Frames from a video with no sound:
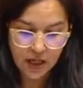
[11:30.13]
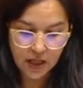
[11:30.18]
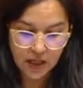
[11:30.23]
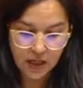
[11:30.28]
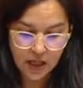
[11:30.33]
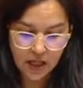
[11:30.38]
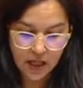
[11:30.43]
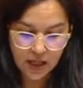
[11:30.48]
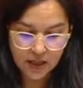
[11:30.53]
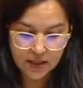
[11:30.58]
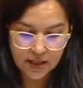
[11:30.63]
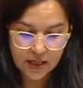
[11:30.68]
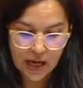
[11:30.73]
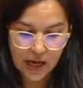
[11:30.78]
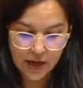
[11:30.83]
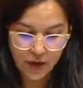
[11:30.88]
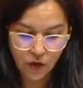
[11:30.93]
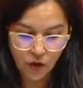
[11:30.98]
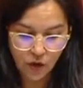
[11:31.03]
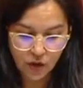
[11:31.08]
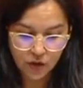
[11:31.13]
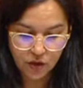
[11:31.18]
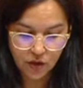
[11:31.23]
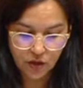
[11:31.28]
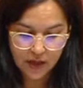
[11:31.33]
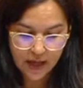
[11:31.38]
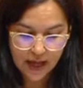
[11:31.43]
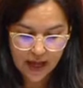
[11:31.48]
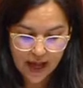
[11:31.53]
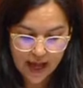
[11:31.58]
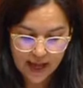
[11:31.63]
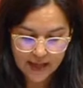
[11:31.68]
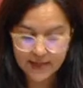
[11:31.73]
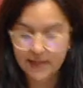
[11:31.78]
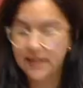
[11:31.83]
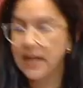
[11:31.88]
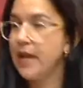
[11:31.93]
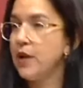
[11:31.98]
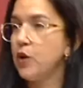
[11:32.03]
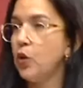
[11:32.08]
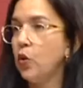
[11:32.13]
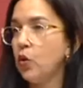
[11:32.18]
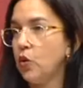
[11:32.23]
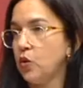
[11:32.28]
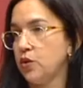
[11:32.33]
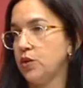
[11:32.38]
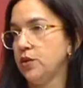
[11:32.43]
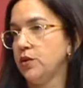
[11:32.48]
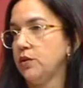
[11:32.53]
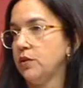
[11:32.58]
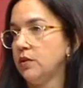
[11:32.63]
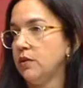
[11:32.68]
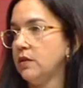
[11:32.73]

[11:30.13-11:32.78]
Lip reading: Things are not as they ought."